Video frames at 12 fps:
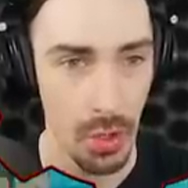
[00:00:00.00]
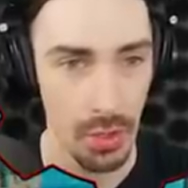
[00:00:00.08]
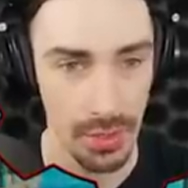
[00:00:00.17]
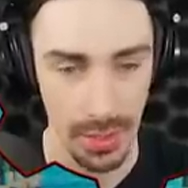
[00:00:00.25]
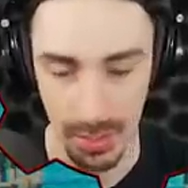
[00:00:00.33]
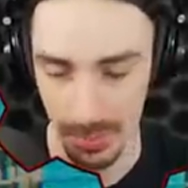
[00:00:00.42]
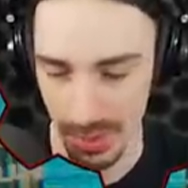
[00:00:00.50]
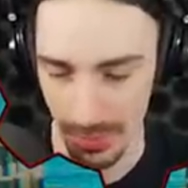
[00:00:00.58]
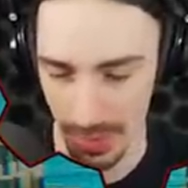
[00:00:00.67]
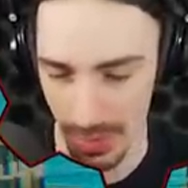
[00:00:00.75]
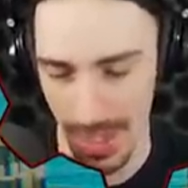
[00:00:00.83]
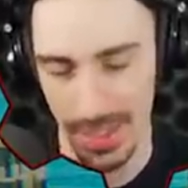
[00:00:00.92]
Okay, number
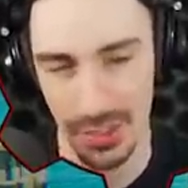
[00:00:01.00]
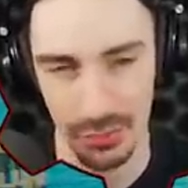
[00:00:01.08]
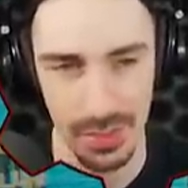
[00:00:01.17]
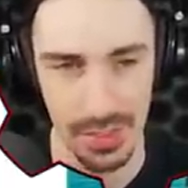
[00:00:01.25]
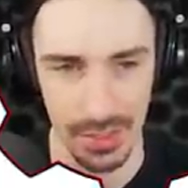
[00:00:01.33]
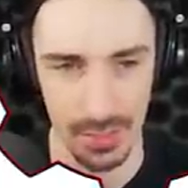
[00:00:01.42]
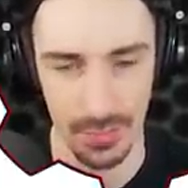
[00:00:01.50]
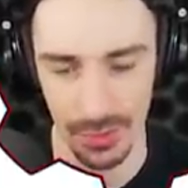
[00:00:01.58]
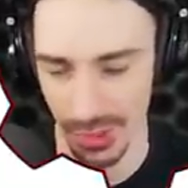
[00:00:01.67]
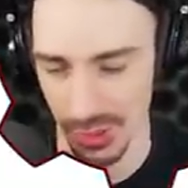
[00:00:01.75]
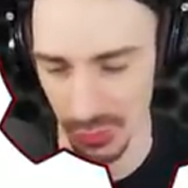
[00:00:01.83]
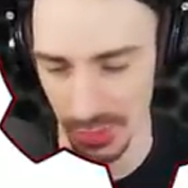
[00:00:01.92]
7, I need to reset the
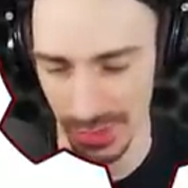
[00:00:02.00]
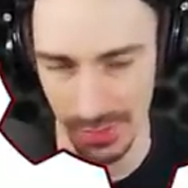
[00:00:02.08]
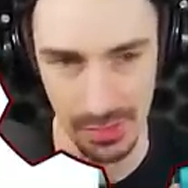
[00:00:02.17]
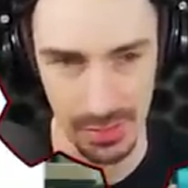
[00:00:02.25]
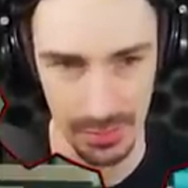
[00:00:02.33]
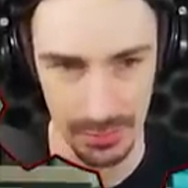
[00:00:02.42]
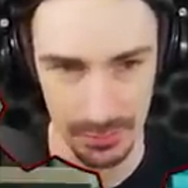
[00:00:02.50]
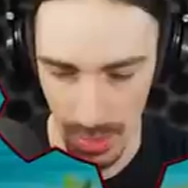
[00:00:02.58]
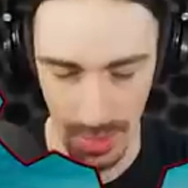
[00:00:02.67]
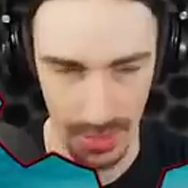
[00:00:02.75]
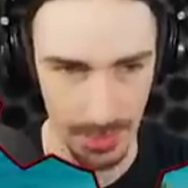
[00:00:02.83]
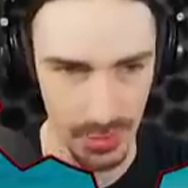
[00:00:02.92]
buildings for this. All
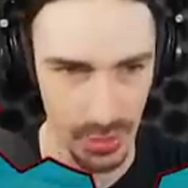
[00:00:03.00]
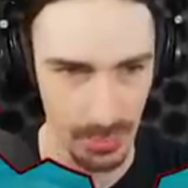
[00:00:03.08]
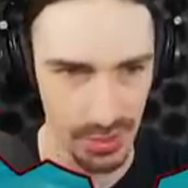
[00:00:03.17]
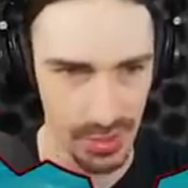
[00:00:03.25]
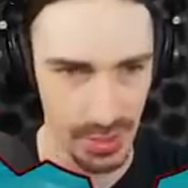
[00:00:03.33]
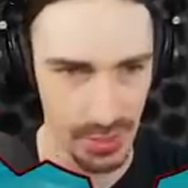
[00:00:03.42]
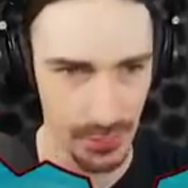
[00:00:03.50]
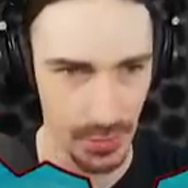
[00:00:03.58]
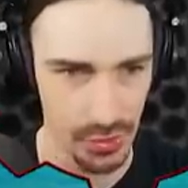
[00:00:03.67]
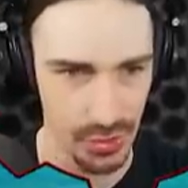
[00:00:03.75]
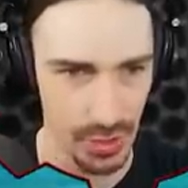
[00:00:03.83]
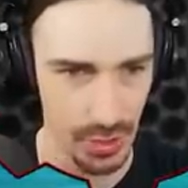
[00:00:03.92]
right, let me do number 6
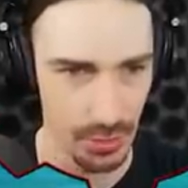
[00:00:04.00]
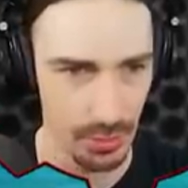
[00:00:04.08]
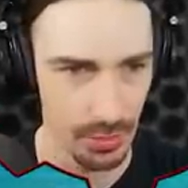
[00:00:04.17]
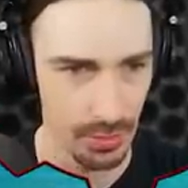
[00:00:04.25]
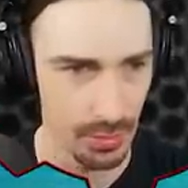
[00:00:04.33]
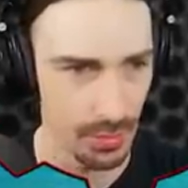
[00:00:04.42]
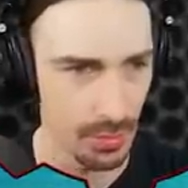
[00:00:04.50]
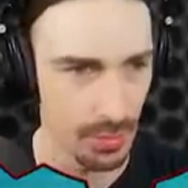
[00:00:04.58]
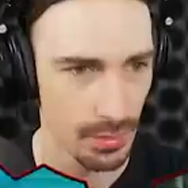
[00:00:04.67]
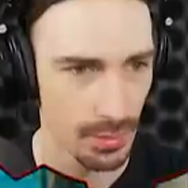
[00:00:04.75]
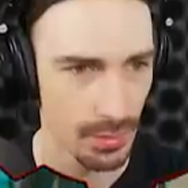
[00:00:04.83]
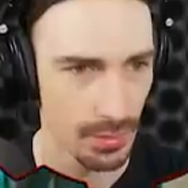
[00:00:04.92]
first, though.
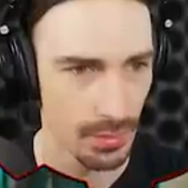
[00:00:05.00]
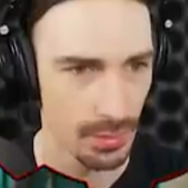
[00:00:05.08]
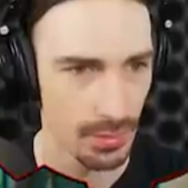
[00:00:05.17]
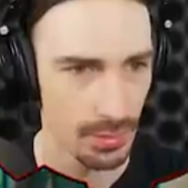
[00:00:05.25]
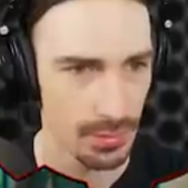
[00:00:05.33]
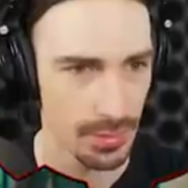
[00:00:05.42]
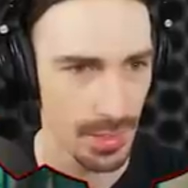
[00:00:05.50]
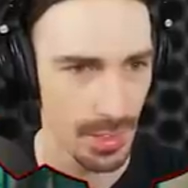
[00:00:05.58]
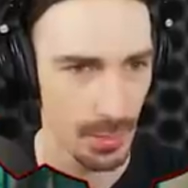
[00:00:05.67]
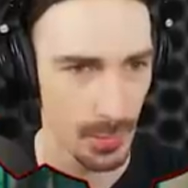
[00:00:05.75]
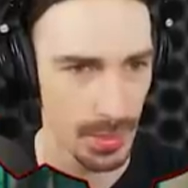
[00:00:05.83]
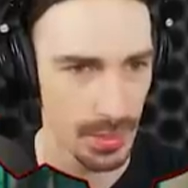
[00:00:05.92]

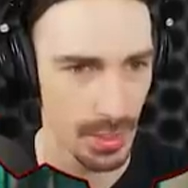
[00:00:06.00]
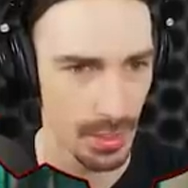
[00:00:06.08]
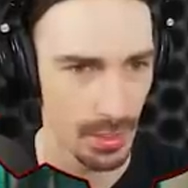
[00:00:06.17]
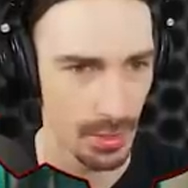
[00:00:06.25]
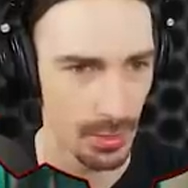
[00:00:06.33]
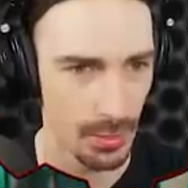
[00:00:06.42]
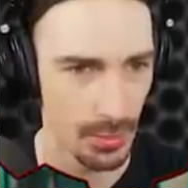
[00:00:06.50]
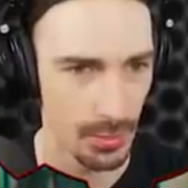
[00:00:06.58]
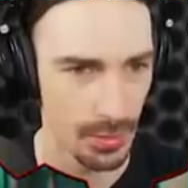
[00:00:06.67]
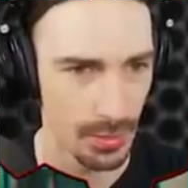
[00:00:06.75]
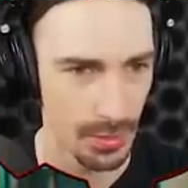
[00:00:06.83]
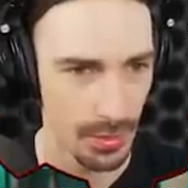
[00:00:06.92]
There we go. All
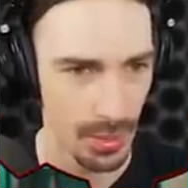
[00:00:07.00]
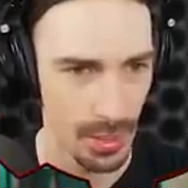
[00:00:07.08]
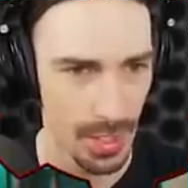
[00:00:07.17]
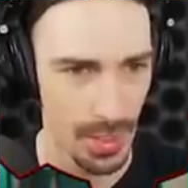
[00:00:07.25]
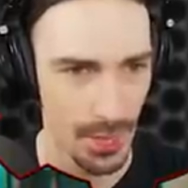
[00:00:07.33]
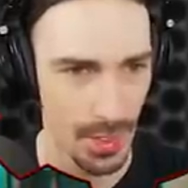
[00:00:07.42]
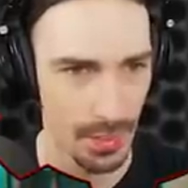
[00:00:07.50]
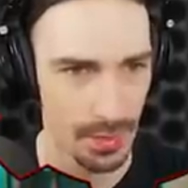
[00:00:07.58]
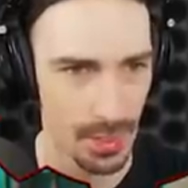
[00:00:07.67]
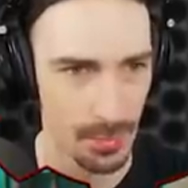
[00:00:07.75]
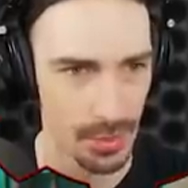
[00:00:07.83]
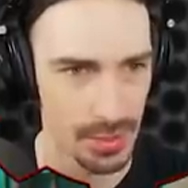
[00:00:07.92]
right, and then
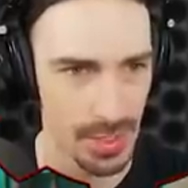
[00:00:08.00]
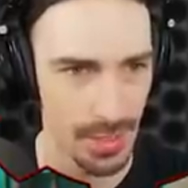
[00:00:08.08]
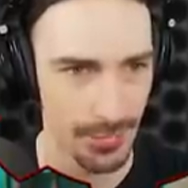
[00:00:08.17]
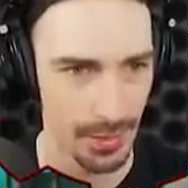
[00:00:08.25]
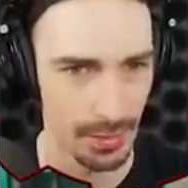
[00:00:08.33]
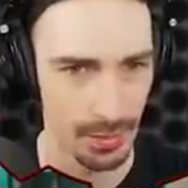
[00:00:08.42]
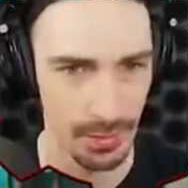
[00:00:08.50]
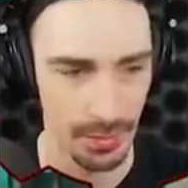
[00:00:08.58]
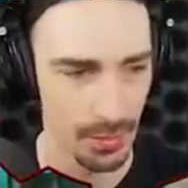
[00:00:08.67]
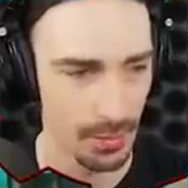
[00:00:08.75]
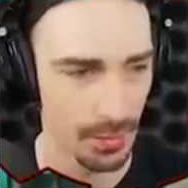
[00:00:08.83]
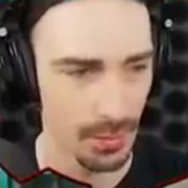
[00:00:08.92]
number 7.
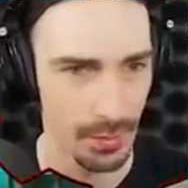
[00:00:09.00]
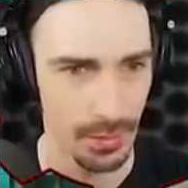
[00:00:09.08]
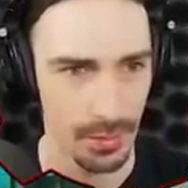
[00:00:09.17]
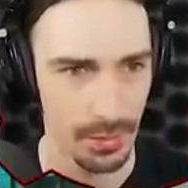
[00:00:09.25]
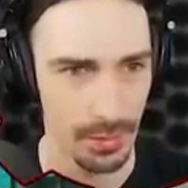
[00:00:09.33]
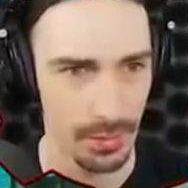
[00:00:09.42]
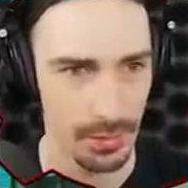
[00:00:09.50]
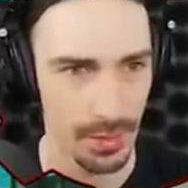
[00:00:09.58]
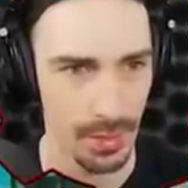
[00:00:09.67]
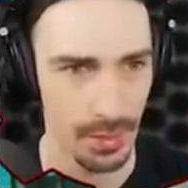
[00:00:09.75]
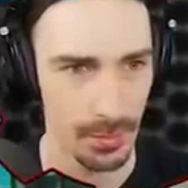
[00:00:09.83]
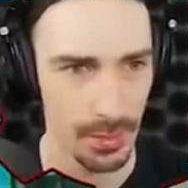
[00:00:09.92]

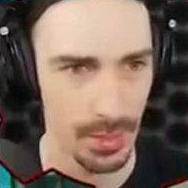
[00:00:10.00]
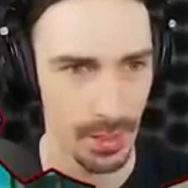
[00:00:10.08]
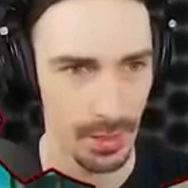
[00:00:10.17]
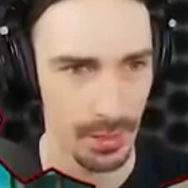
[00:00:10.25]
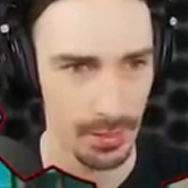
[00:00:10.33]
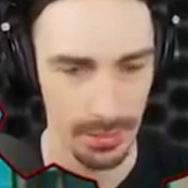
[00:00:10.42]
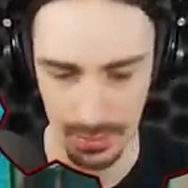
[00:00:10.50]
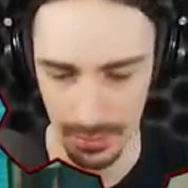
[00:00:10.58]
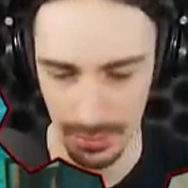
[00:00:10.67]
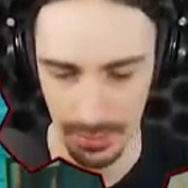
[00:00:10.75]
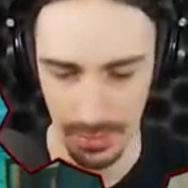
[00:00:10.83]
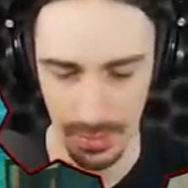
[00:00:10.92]
There we go. All
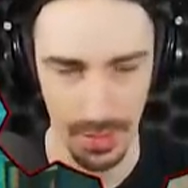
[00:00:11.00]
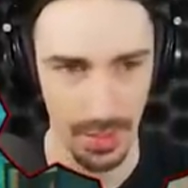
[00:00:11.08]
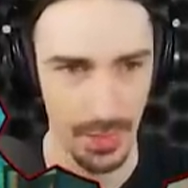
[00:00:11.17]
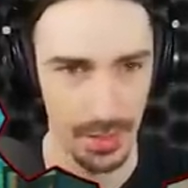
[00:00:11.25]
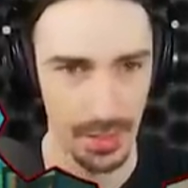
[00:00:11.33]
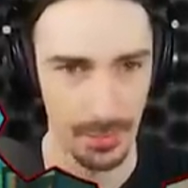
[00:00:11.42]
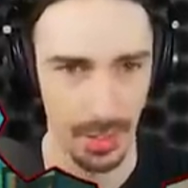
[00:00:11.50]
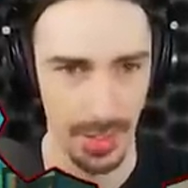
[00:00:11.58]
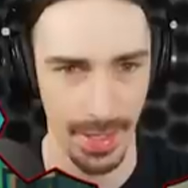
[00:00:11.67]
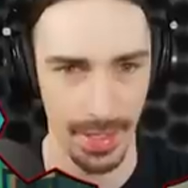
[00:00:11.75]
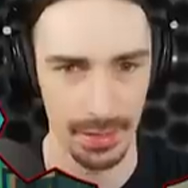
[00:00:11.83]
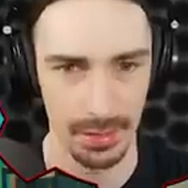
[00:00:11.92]
right, and then number
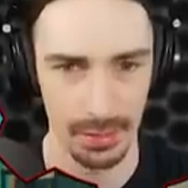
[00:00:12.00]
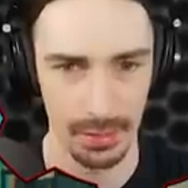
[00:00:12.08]
8.